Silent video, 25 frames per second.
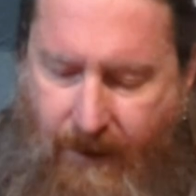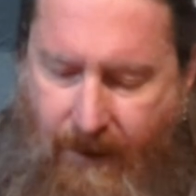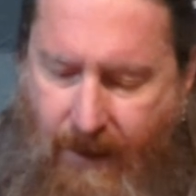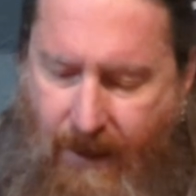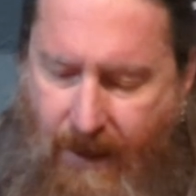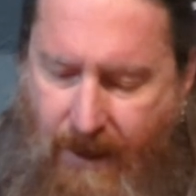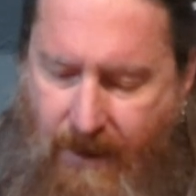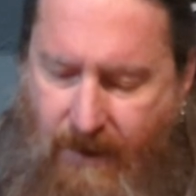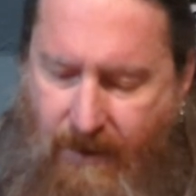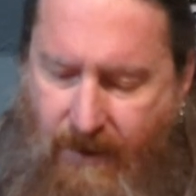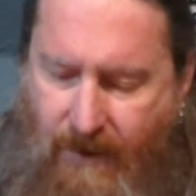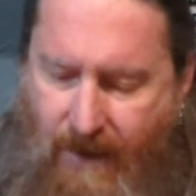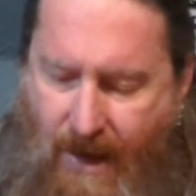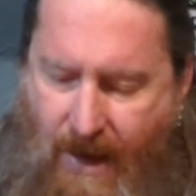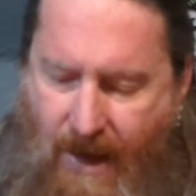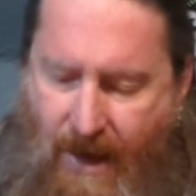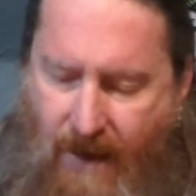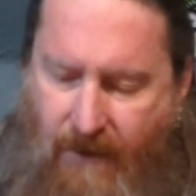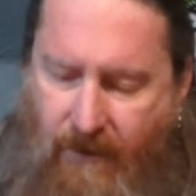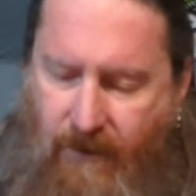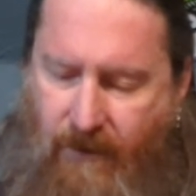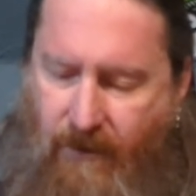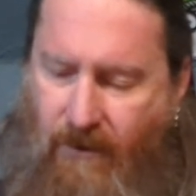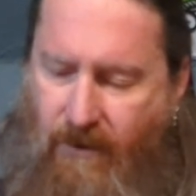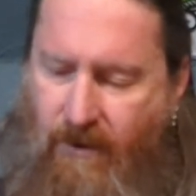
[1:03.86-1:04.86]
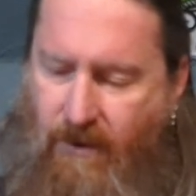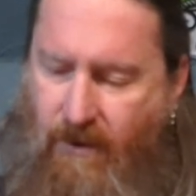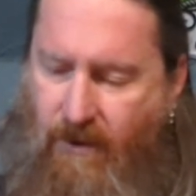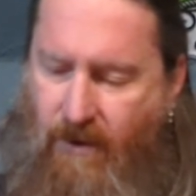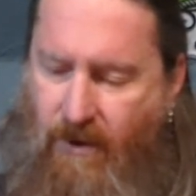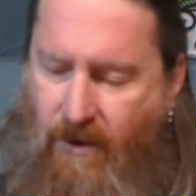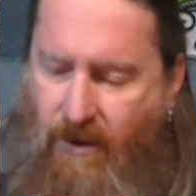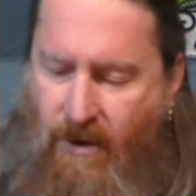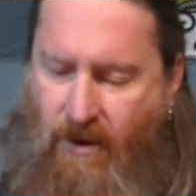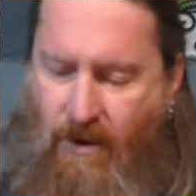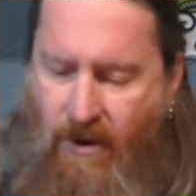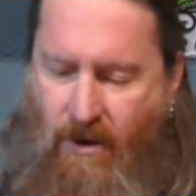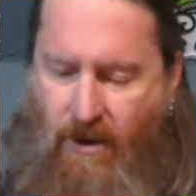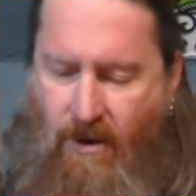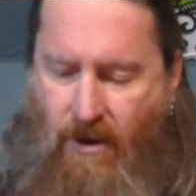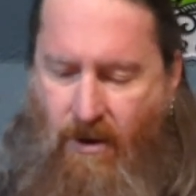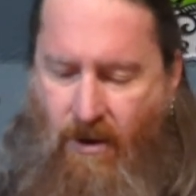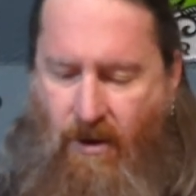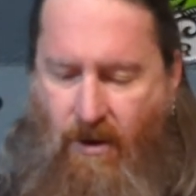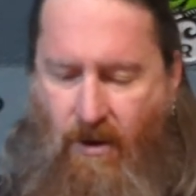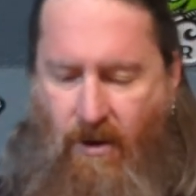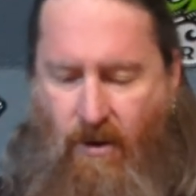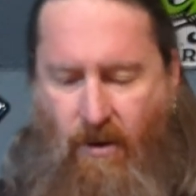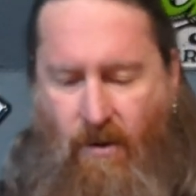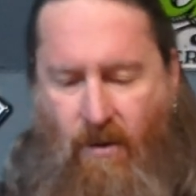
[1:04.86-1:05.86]
it says,
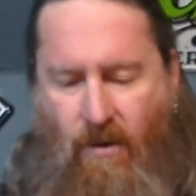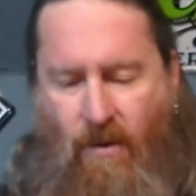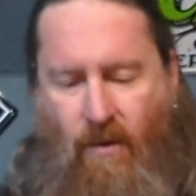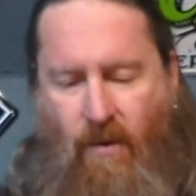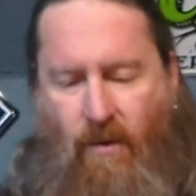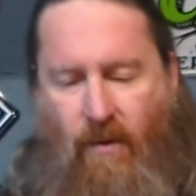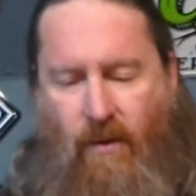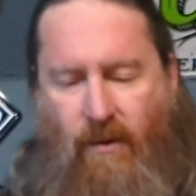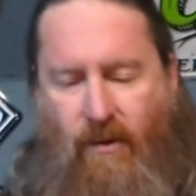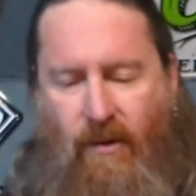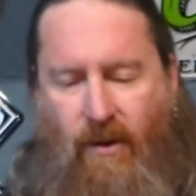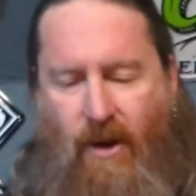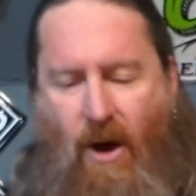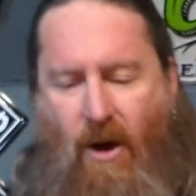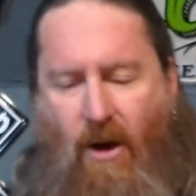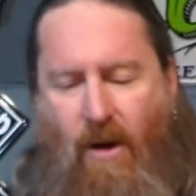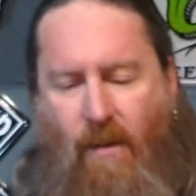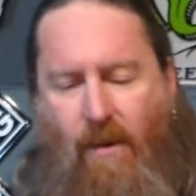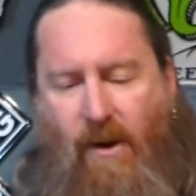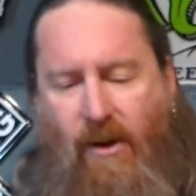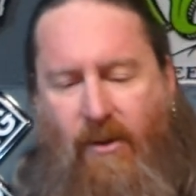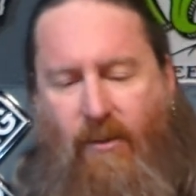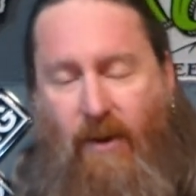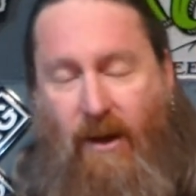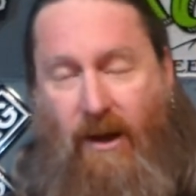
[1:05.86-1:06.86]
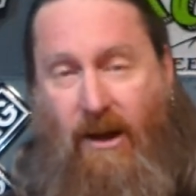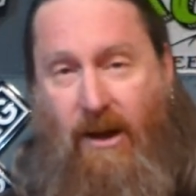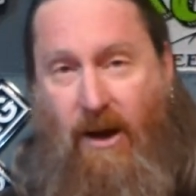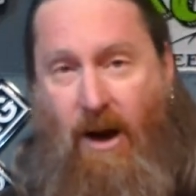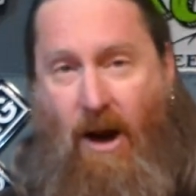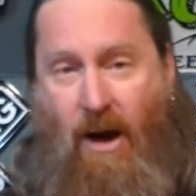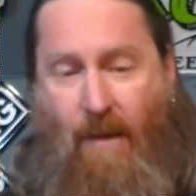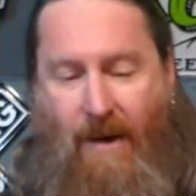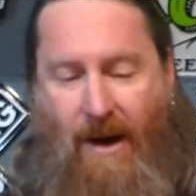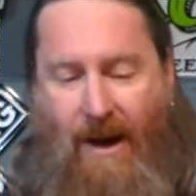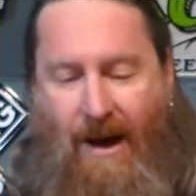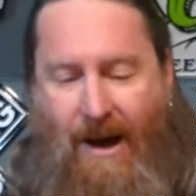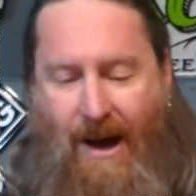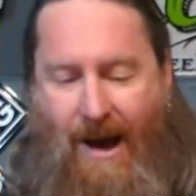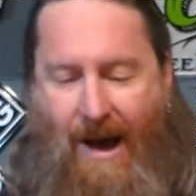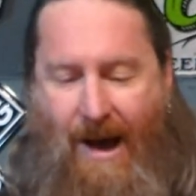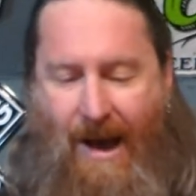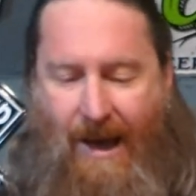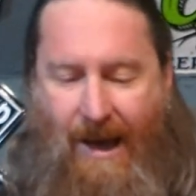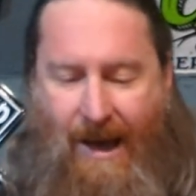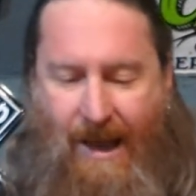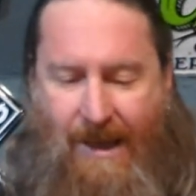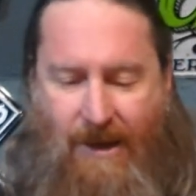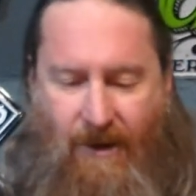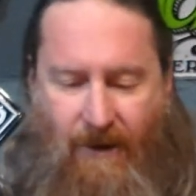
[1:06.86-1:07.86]
so the artwork's what caught my
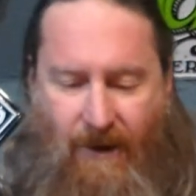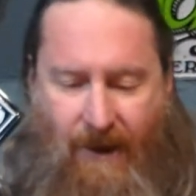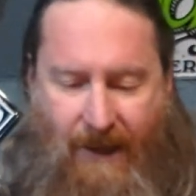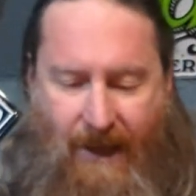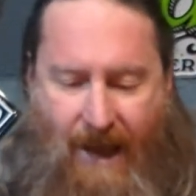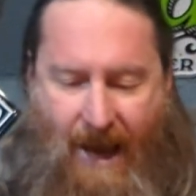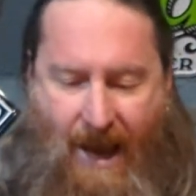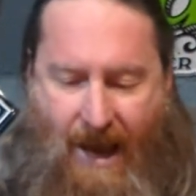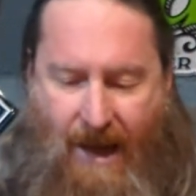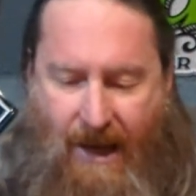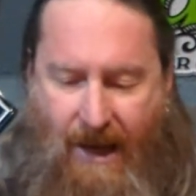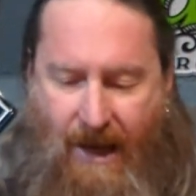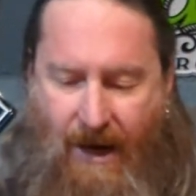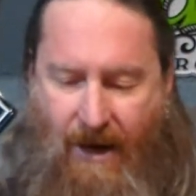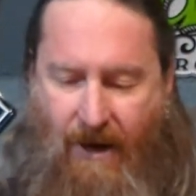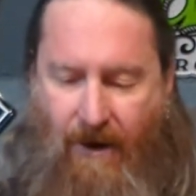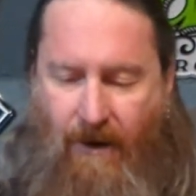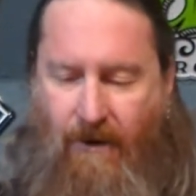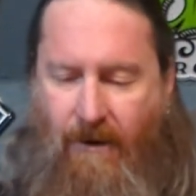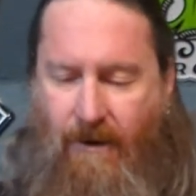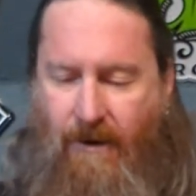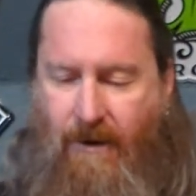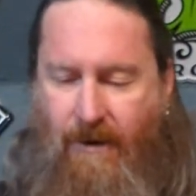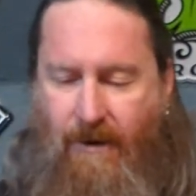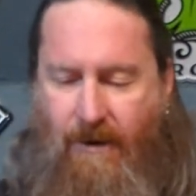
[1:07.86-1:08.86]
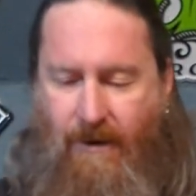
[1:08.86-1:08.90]
eye. And then on the can here,